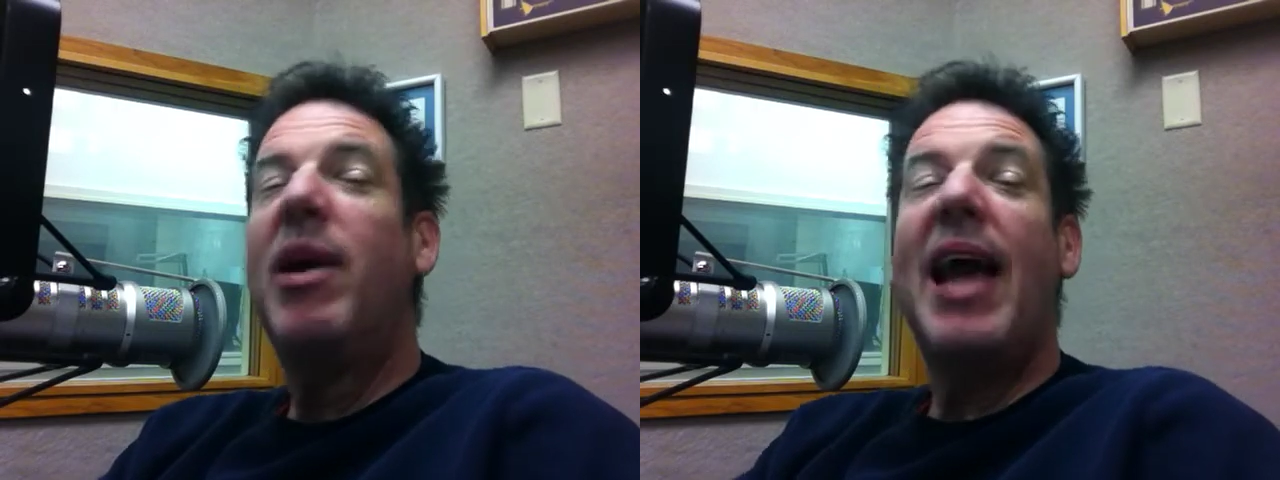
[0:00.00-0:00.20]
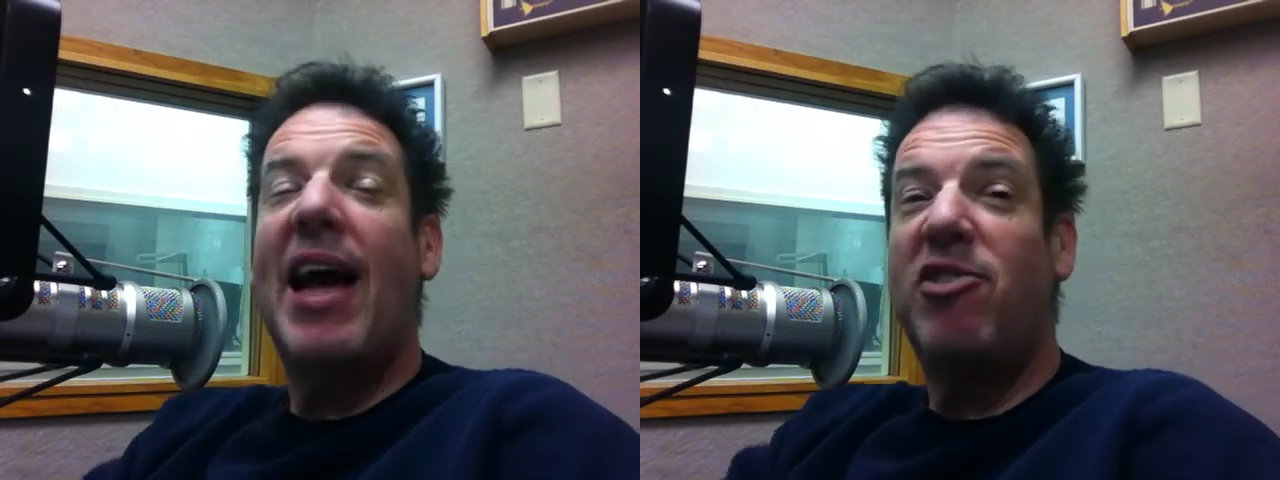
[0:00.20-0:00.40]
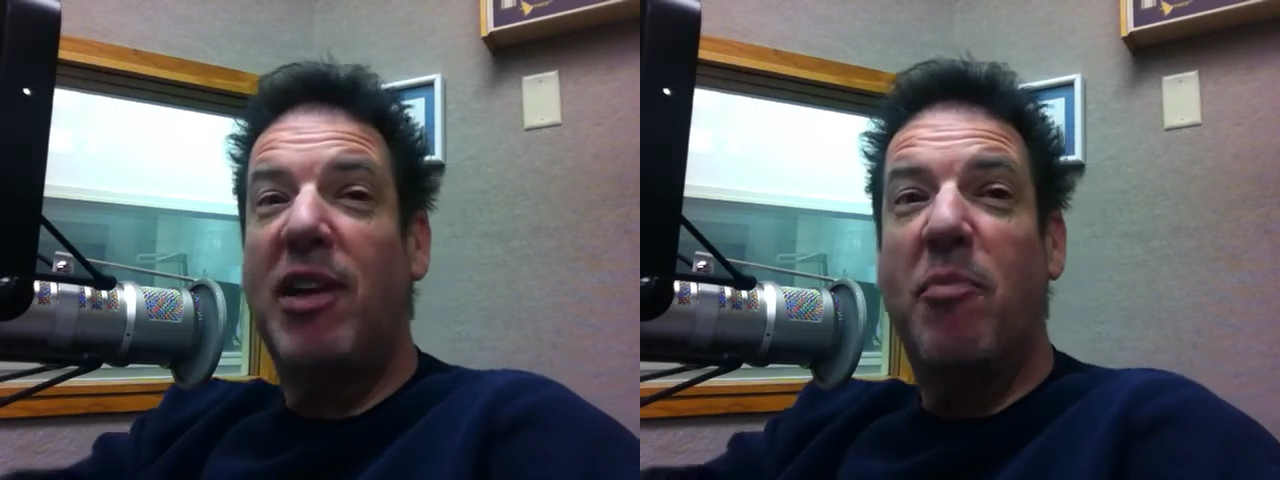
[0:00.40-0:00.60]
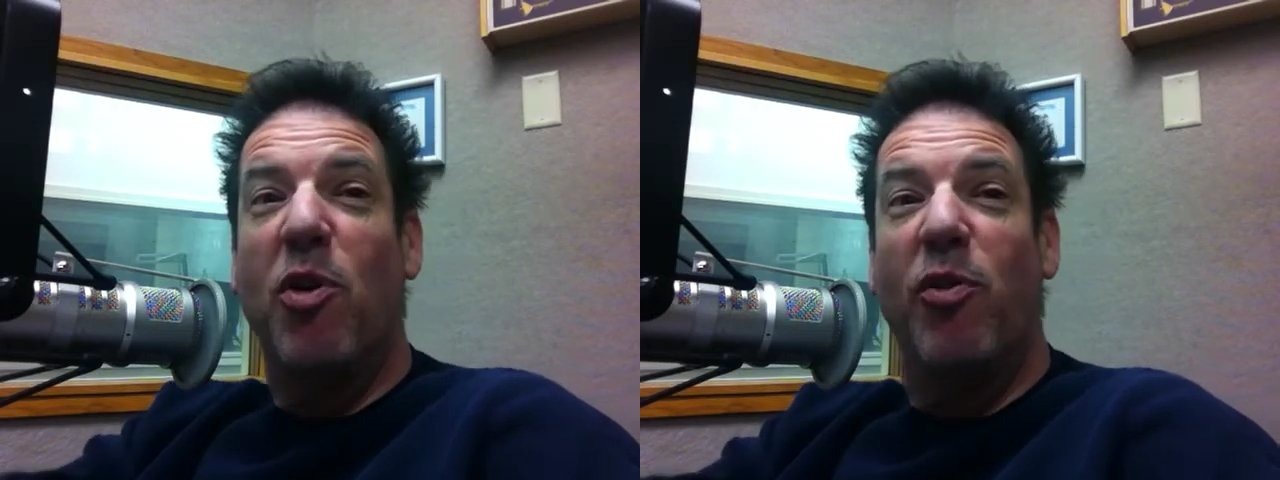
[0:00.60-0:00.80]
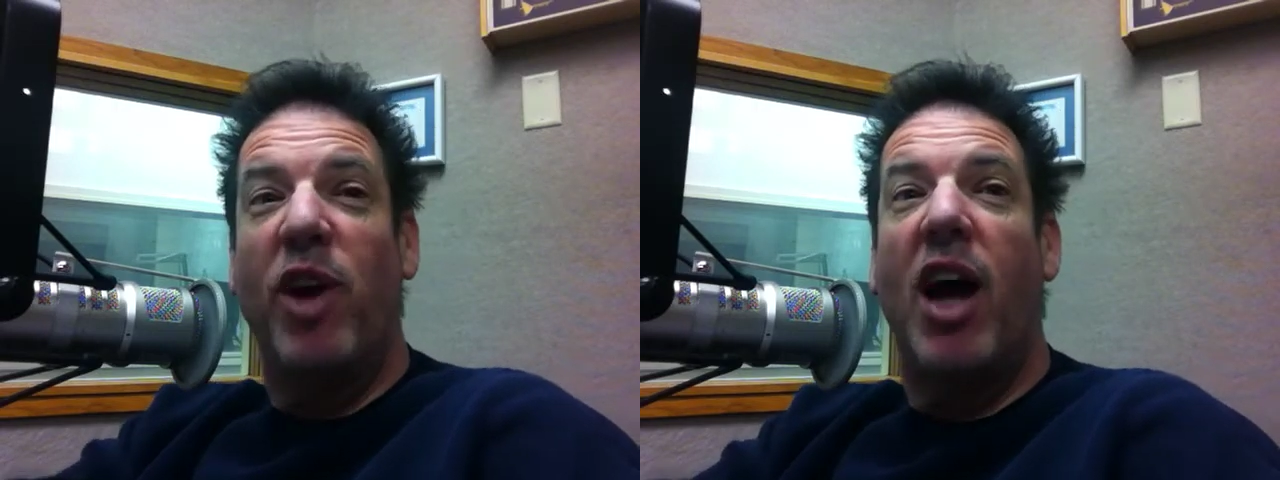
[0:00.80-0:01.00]
We actually
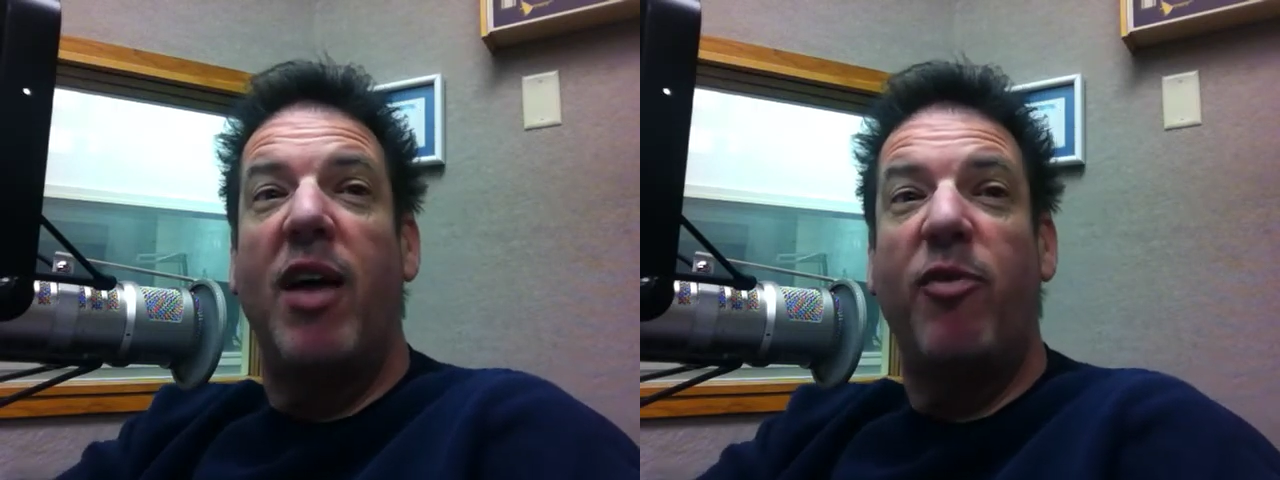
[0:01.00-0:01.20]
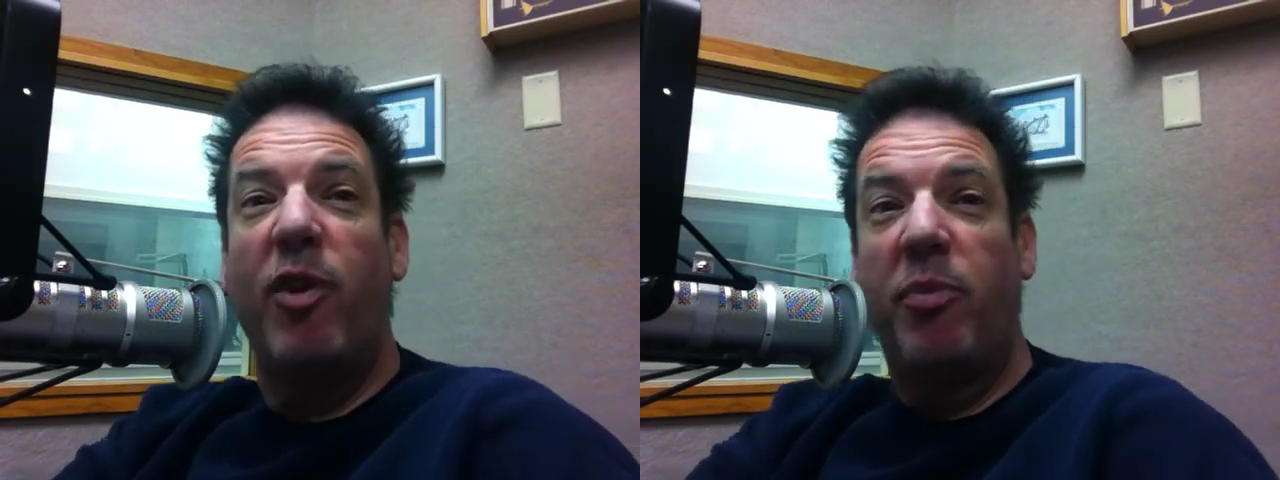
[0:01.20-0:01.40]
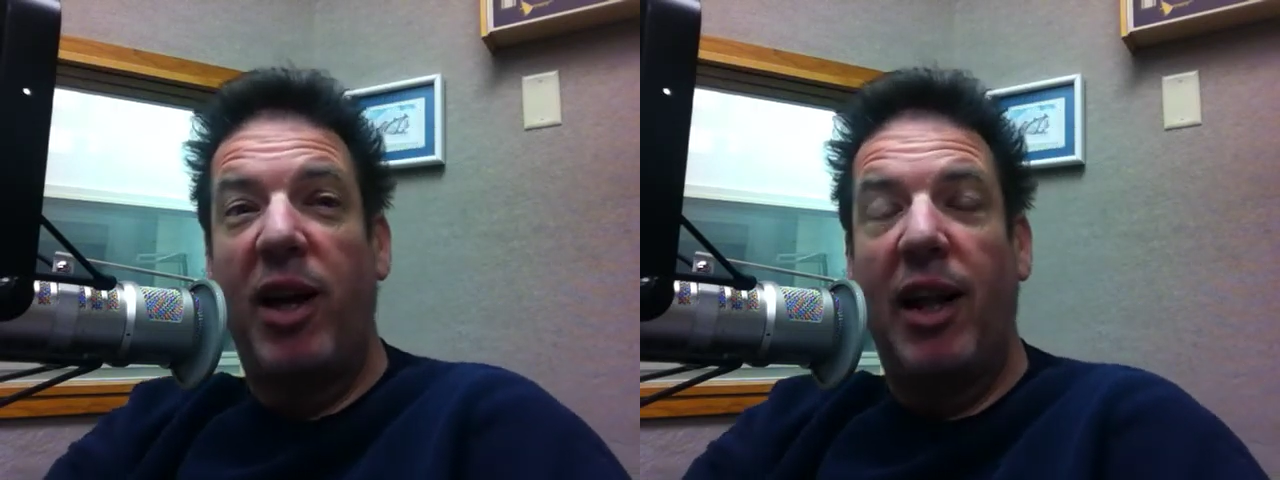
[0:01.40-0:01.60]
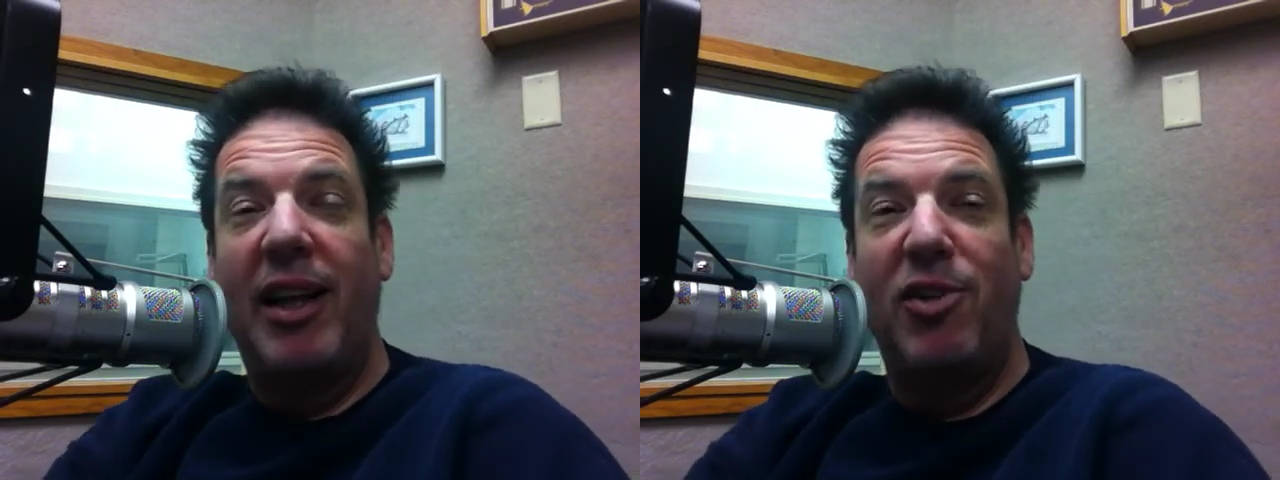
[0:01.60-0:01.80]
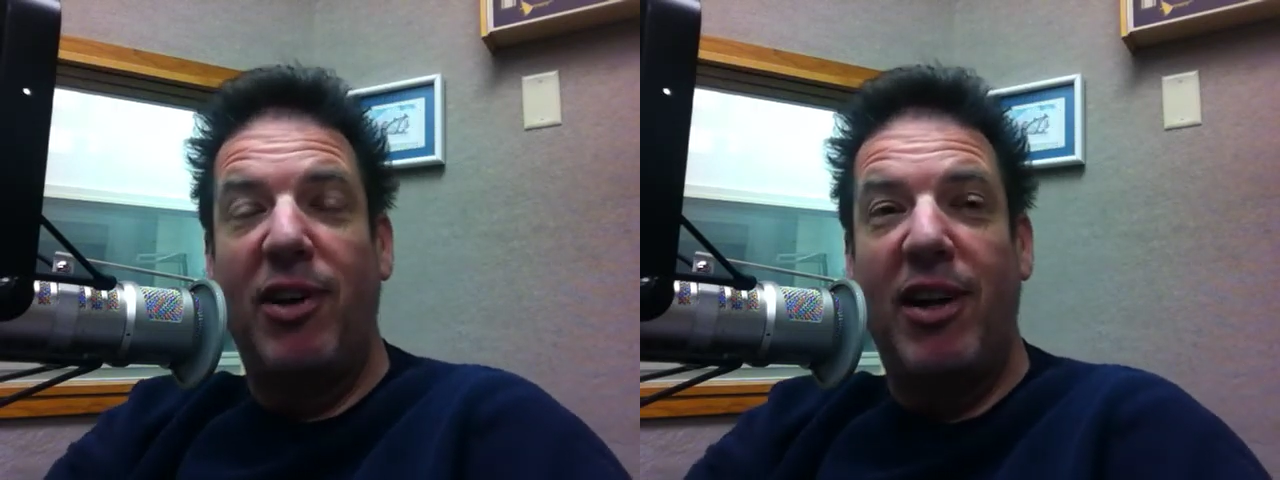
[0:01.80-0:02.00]
moved on from the
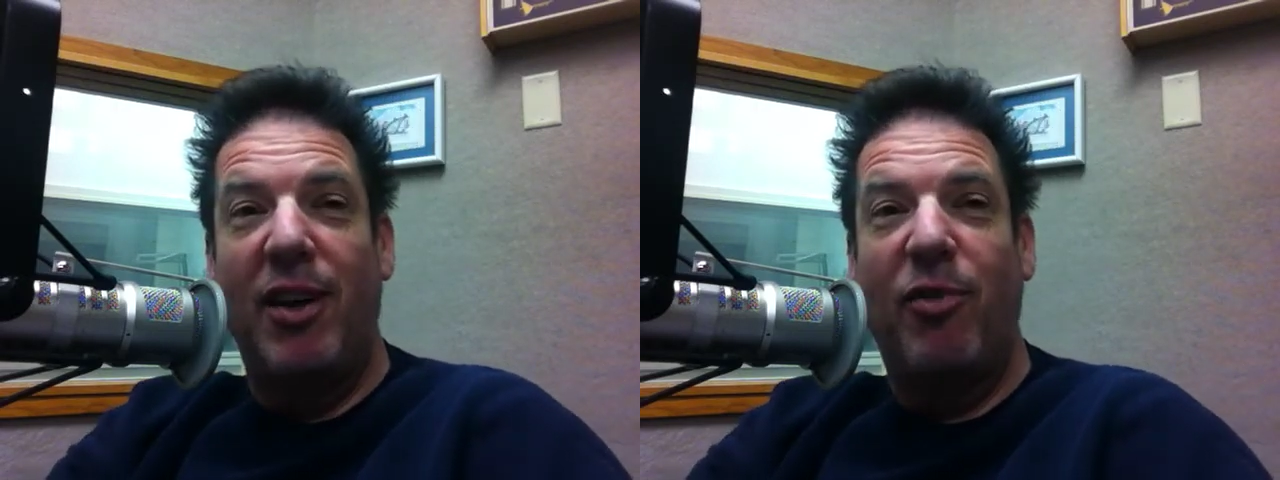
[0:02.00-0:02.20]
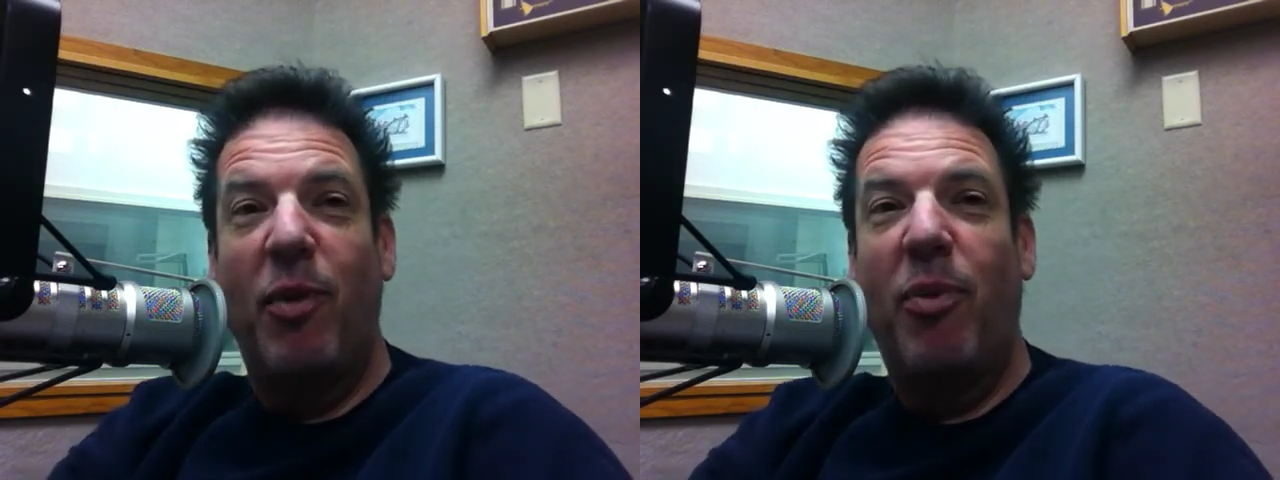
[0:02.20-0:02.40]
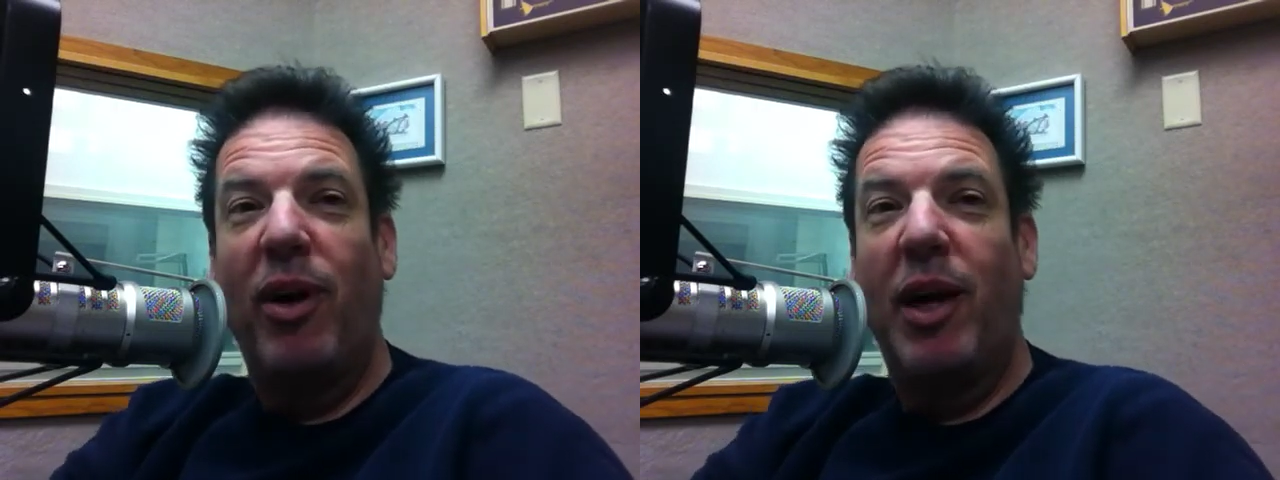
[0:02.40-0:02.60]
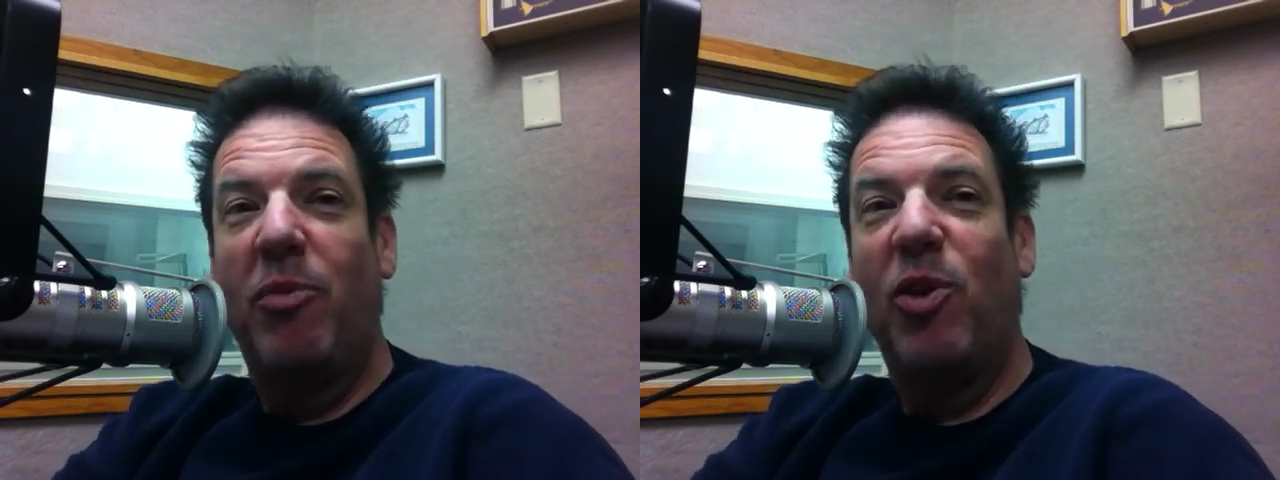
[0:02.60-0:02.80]
electronic football game